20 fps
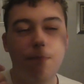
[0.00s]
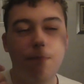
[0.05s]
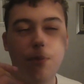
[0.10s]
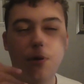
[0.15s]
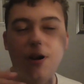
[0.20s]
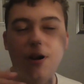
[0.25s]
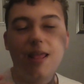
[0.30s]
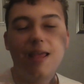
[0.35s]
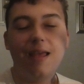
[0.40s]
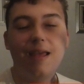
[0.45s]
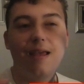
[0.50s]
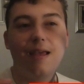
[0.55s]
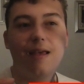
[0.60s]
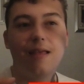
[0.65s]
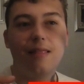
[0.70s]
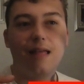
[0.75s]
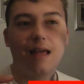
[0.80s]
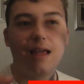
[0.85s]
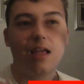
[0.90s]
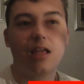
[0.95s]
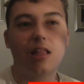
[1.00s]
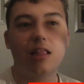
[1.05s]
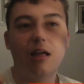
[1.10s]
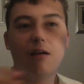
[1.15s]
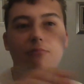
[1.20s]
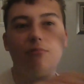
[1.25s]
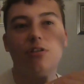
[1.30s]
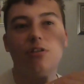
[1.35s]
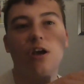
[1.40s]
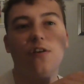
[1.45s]
put it like
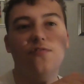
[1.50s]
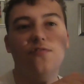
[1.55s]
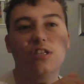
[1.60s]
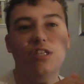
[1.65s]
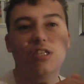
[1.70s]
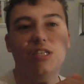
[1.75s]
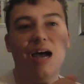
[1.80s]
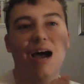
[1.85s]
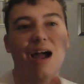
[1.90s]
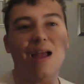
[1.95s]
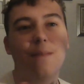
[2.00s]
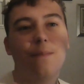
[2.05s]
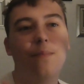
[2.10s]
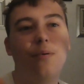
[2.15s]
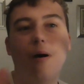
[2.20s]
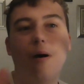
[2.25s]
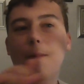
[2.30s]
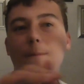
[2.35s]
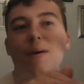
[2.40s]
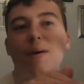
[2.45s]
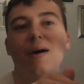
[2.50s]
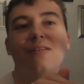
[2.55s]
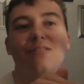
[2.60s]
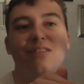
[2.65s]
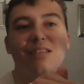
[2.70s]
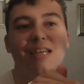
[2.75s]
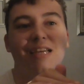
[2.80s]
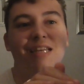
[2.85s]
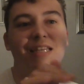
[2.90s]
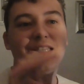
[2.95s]
close off the site, put a
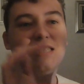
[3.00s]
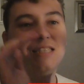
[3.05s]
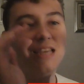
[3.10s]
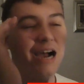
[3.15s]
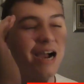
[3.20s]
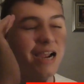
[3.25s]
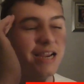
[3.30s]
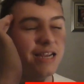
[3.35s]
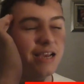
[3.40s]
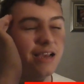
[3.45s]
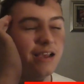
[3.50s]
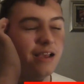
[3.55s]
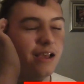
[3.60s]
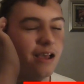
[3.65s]
building inside,